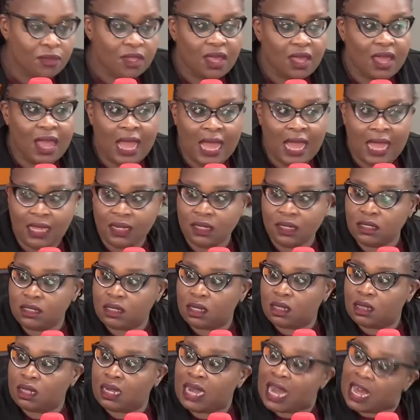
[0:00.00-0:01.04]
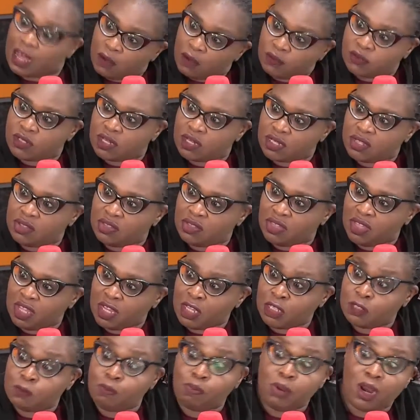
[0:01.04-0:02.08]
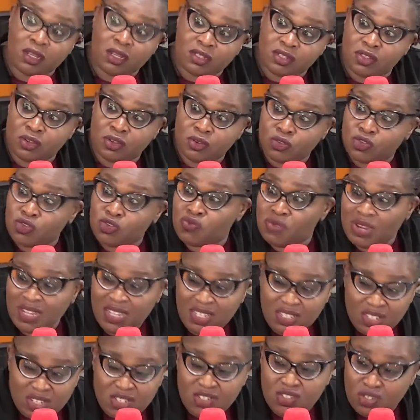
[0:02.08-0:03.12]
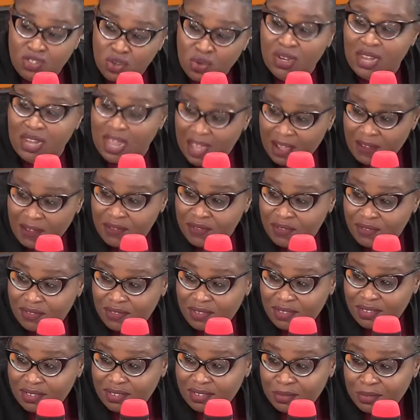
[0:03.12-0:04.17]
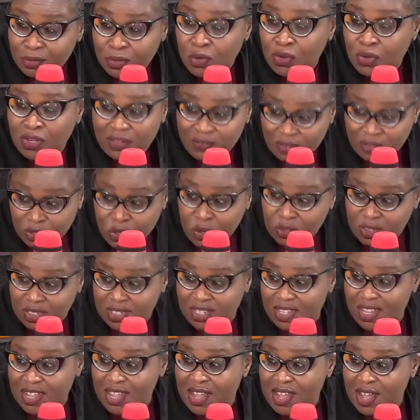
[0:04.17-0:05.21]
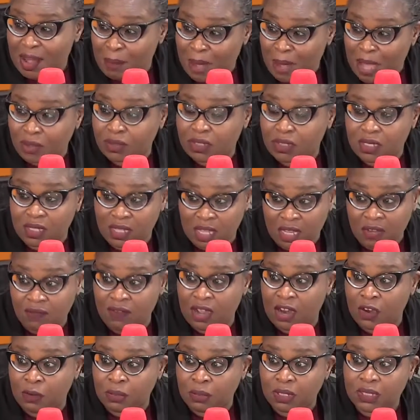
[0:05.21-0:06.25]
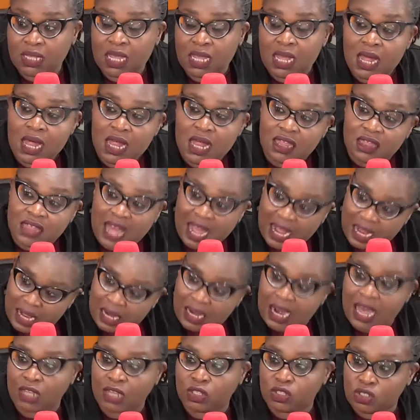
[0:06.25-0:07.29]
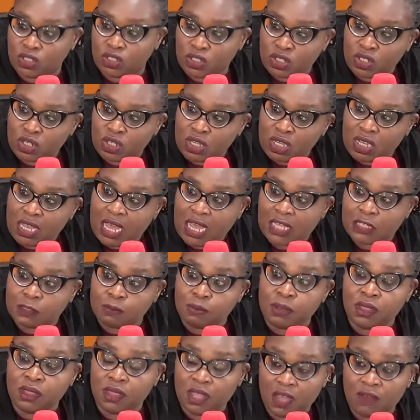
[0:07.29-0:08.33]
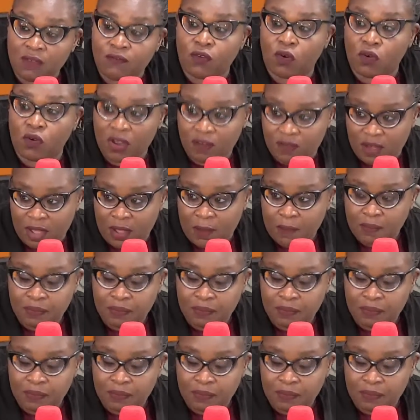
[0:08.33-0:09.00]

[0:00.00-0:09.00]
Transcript: and the lack of certain things, plus those who really just who don't give a toss about the environment. That clash has been there forever.